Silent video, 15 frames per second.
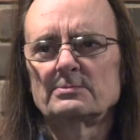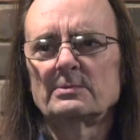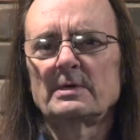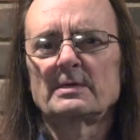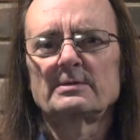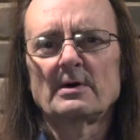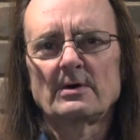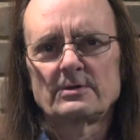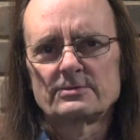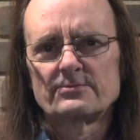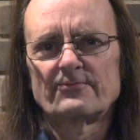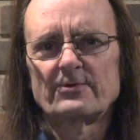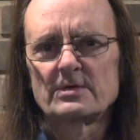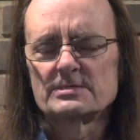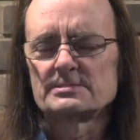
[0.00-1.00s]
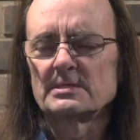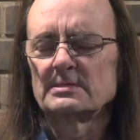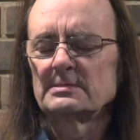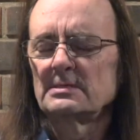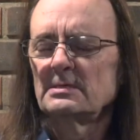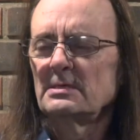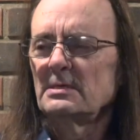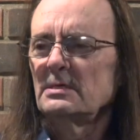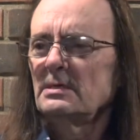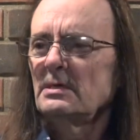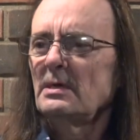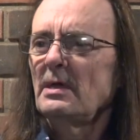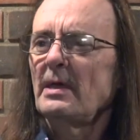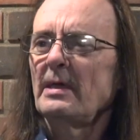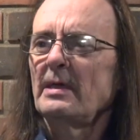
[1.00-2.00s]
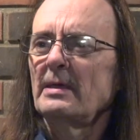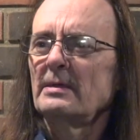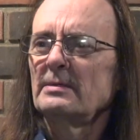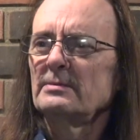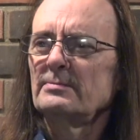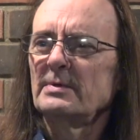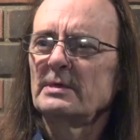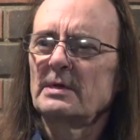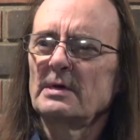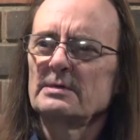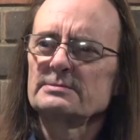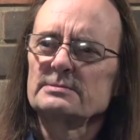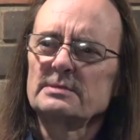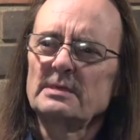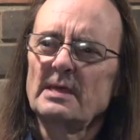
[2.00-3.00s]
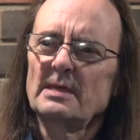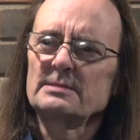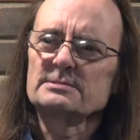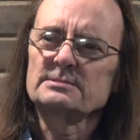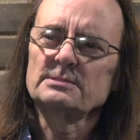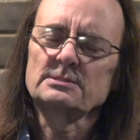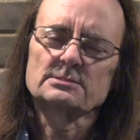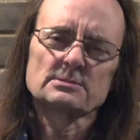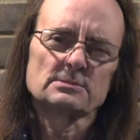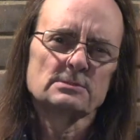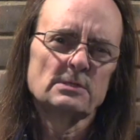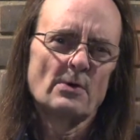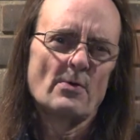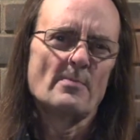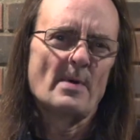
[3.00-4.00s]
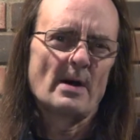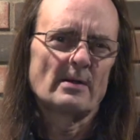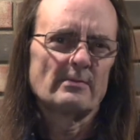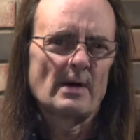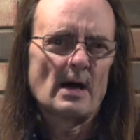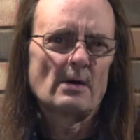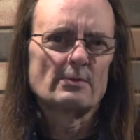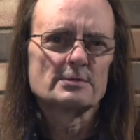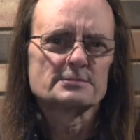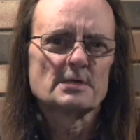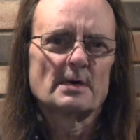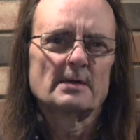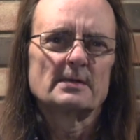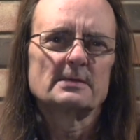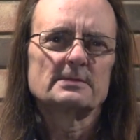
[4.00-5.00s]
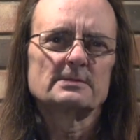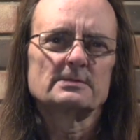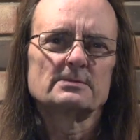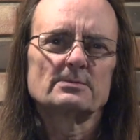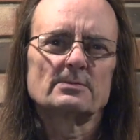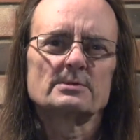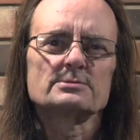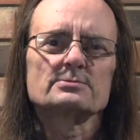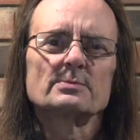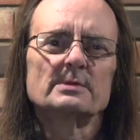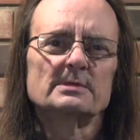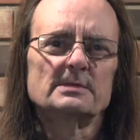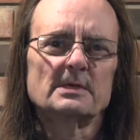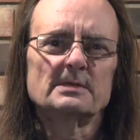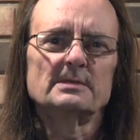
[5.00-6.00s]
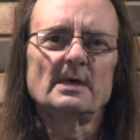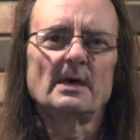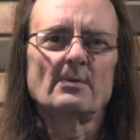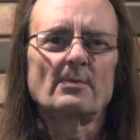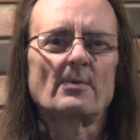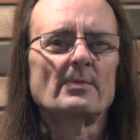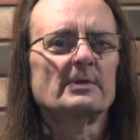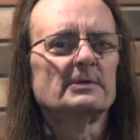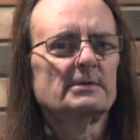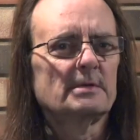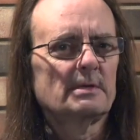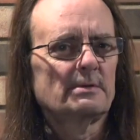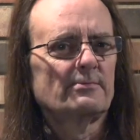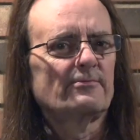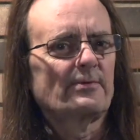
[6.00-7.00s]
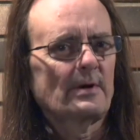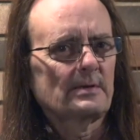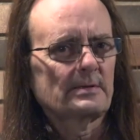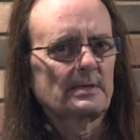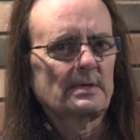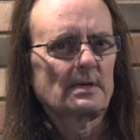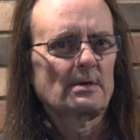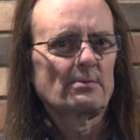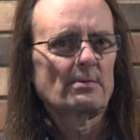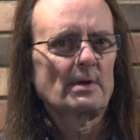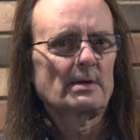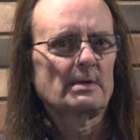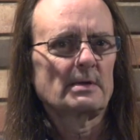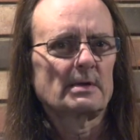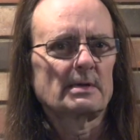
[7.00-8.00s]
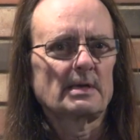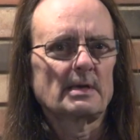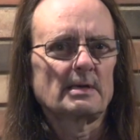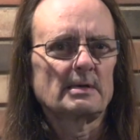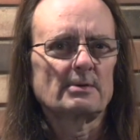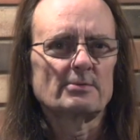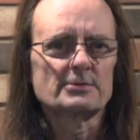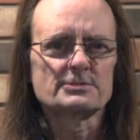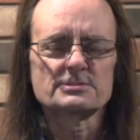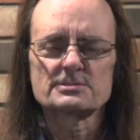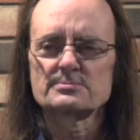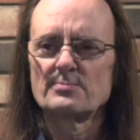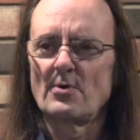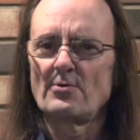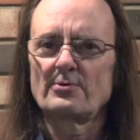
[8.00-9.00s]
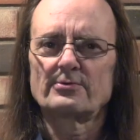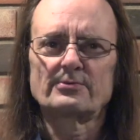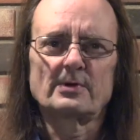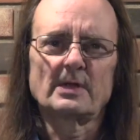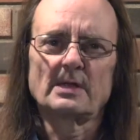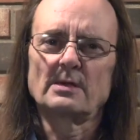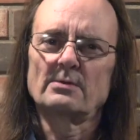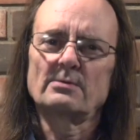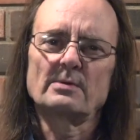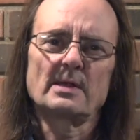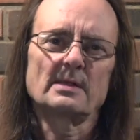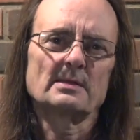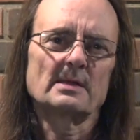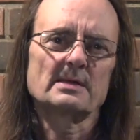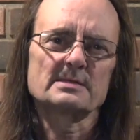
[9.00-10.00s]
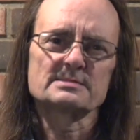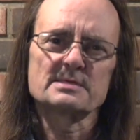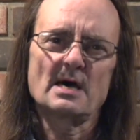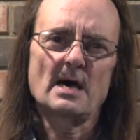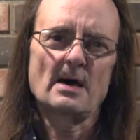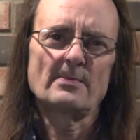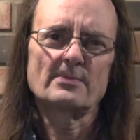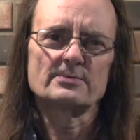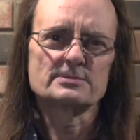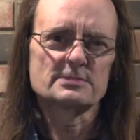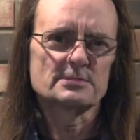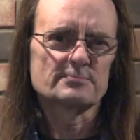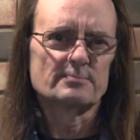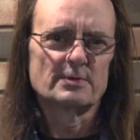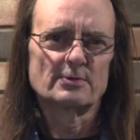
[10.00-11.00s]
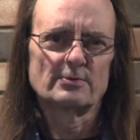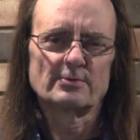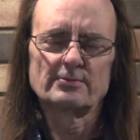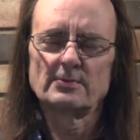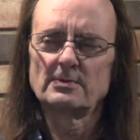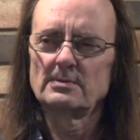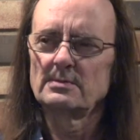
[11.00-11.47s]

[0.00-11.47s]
We had to unfreeze it, and because it had such low amount of hours on it, once we did that, when we did finally get it running again, it was smoke-free and it ran like a top. It was just beautiful.